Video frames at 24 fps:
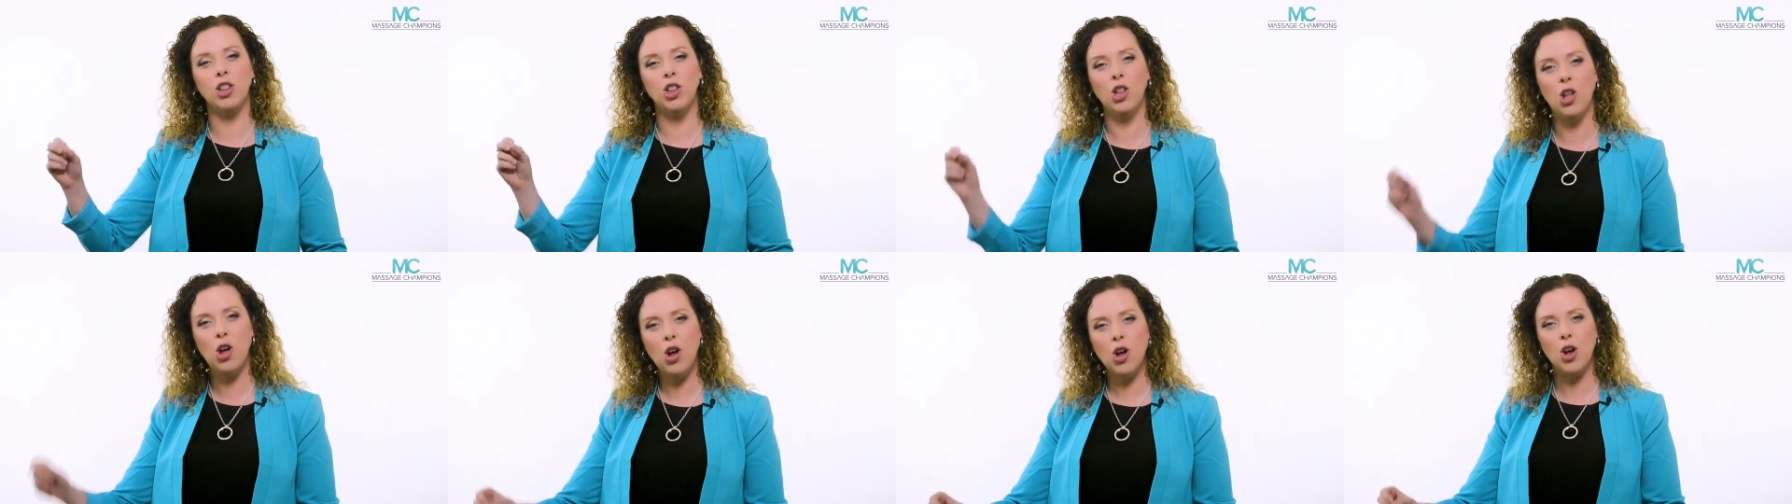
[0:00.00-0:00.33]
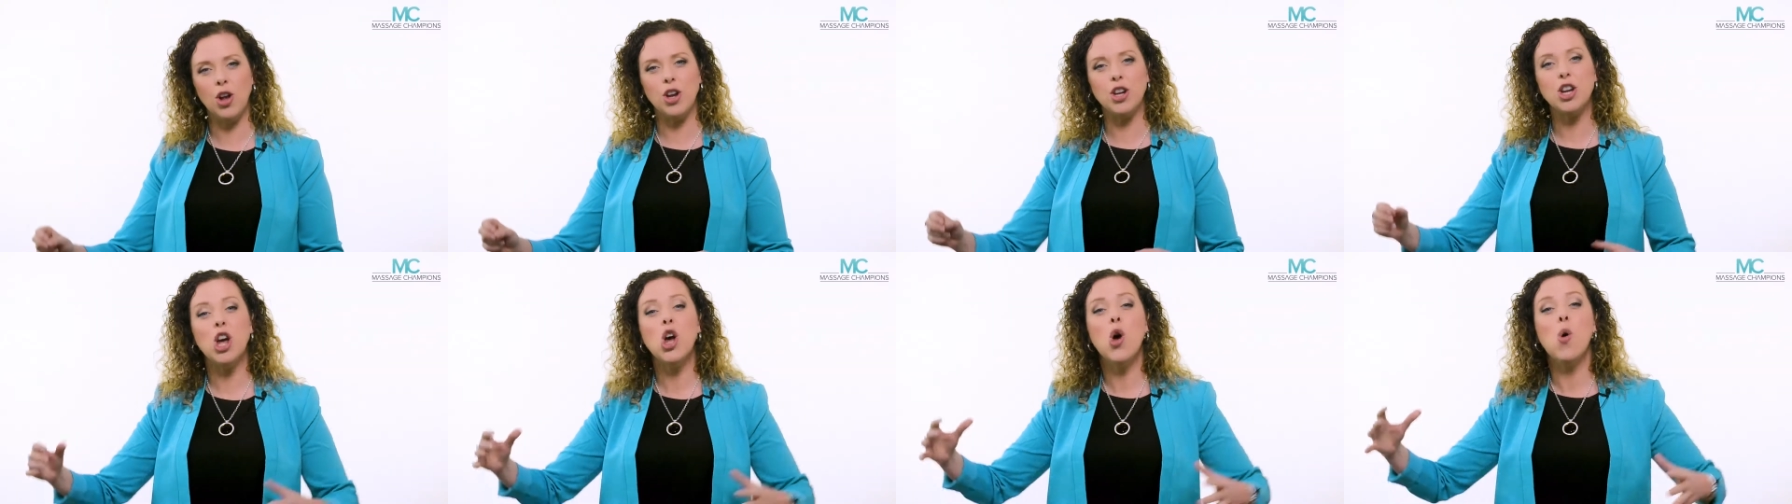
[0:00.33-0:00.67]

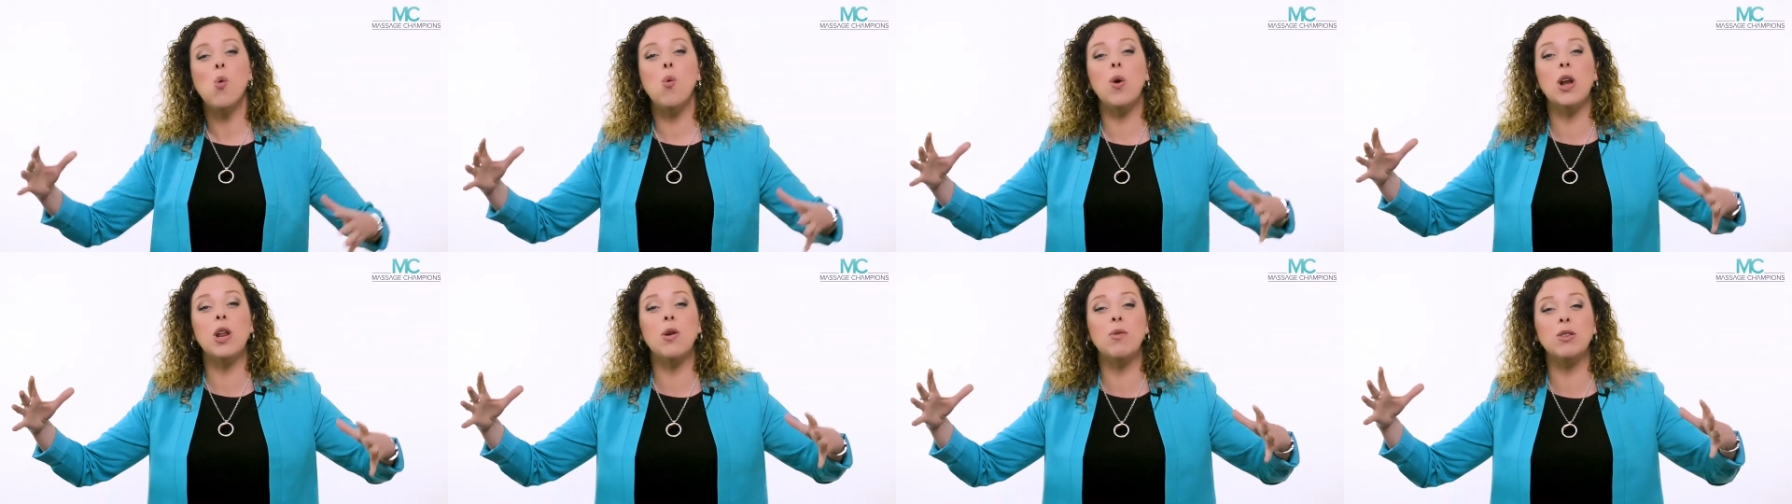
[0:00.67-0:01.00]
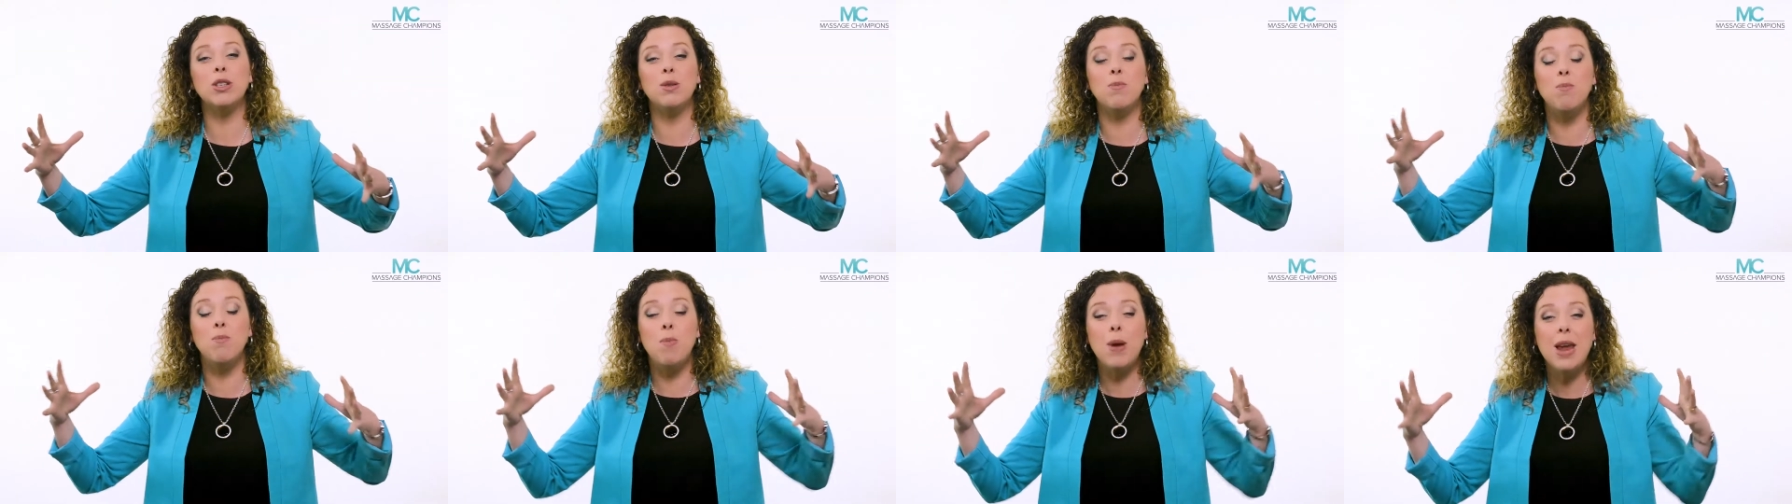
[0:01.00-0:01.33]
learnt when he
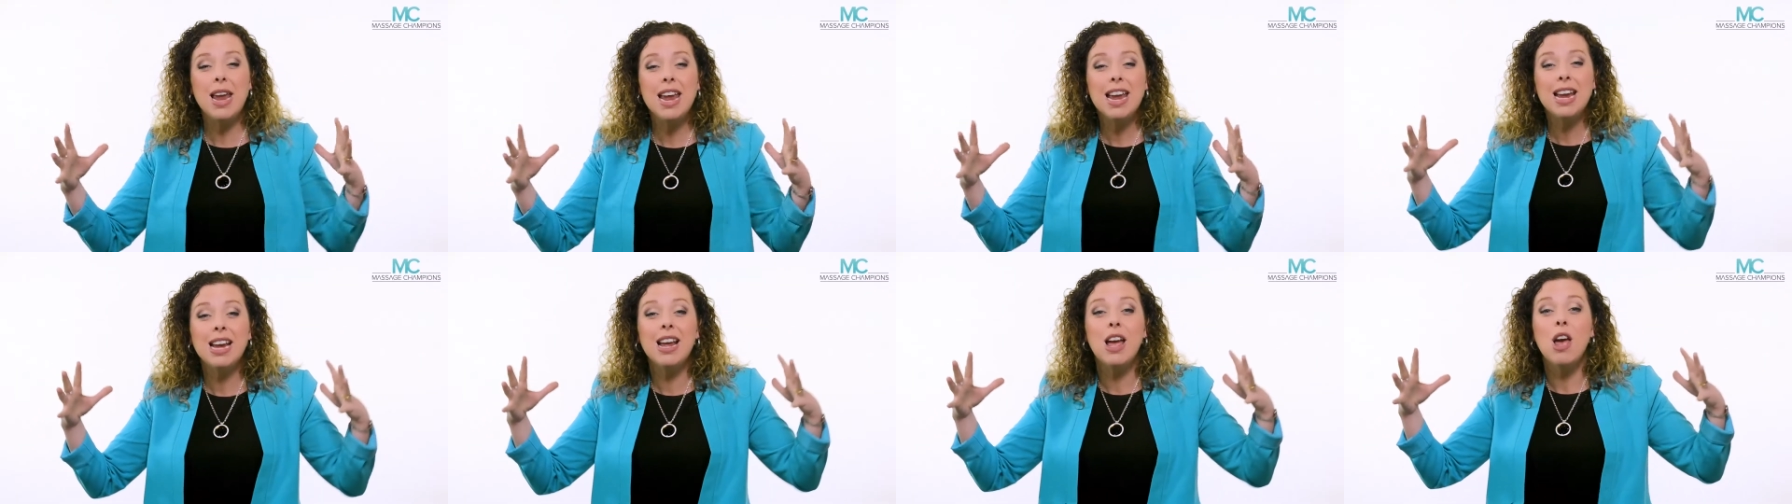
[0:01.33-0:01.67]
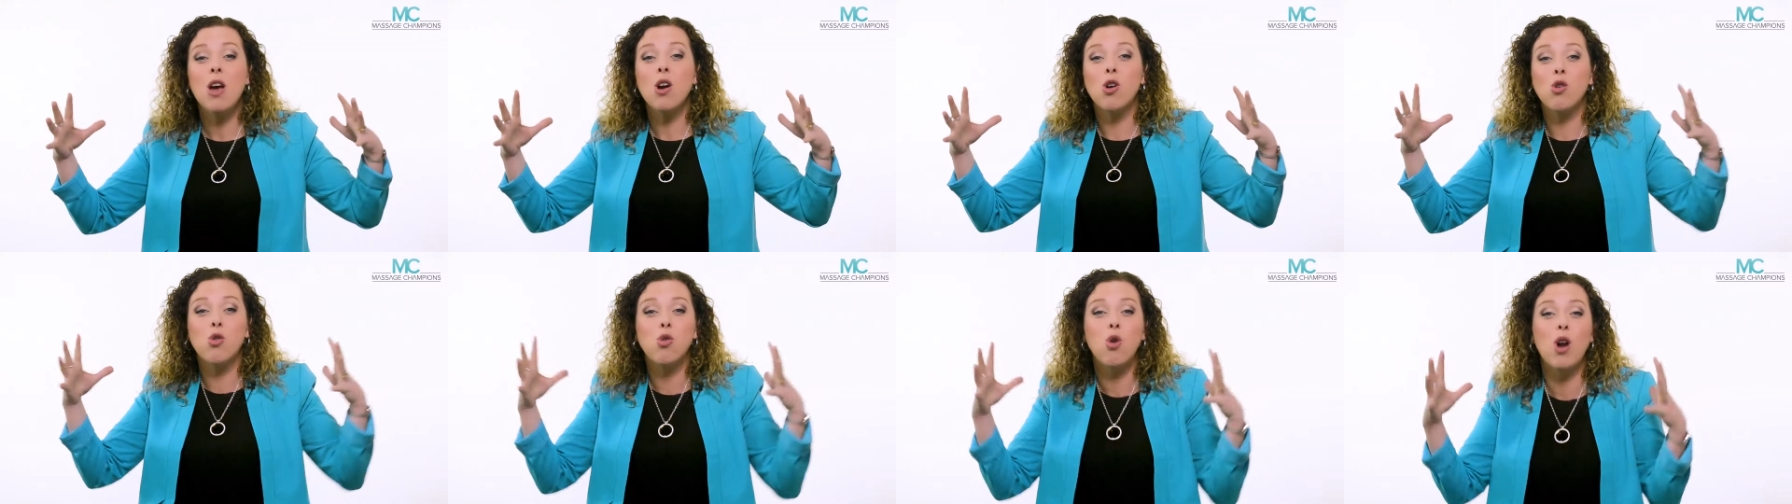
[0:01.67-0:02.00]
was being
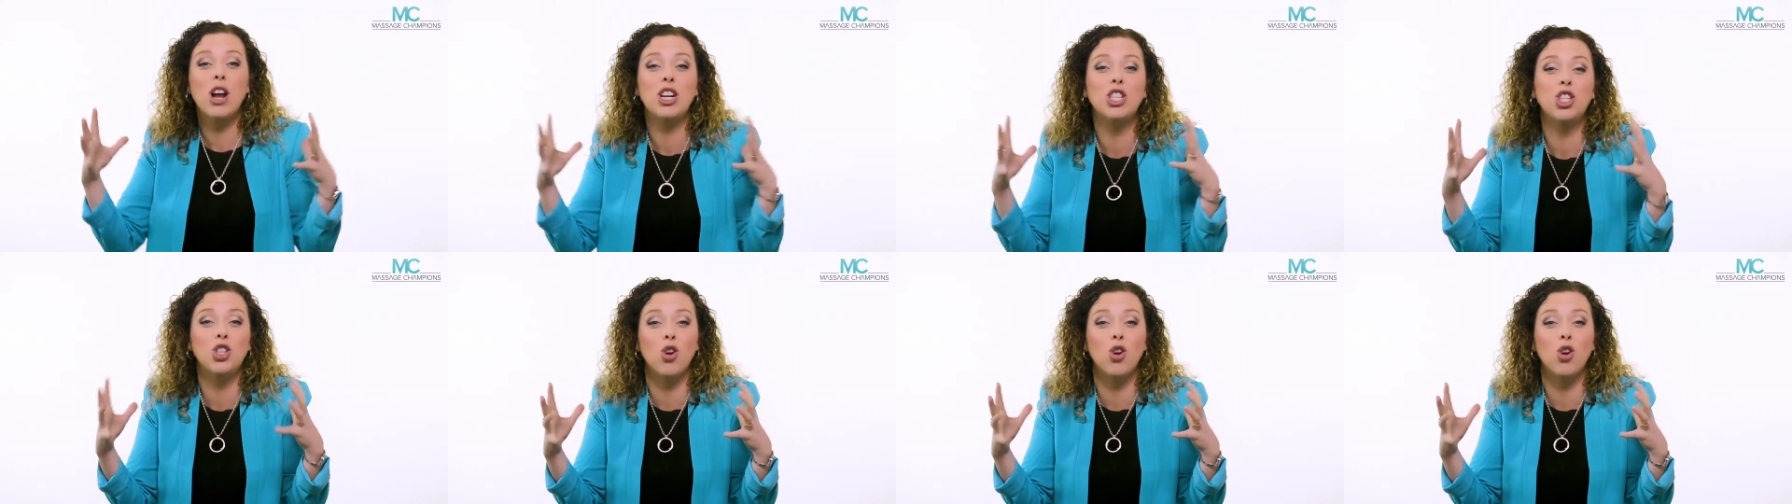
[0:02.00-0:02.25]
crushed